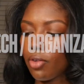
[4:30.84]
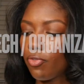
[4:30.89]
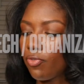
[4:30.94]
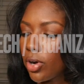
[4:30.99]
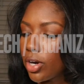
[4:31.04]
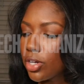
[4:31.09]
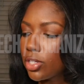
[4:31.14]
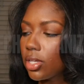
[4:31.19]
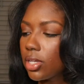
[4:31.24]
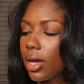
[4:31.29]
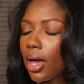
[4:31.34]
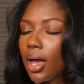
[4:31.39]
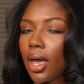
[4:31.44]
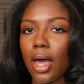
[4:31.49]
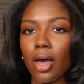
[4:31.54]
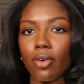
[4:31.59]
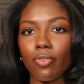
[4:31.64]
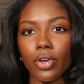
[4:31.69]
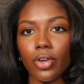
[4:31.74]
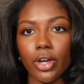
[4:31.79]
first thing I
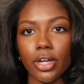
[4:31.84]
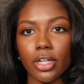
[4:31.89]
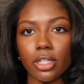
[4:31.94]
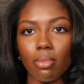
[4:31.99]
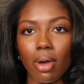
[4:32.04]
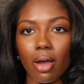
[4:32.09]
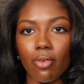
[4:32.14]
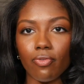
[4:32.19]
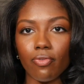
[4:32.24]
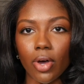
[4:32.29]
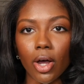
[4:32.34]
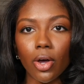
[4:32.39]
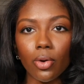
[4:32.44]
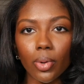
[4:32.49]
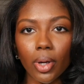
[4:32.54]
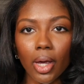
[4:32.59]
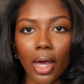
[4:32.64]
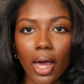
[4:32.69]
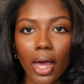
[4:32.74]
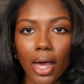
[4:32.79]
have here is my
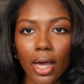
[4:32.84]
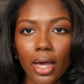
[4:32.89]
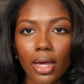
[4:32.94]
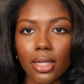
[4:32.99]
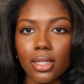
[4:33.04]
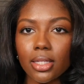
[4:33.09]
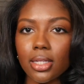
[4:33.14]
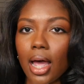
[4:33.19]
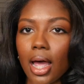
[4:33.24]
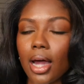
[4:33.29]
phone case.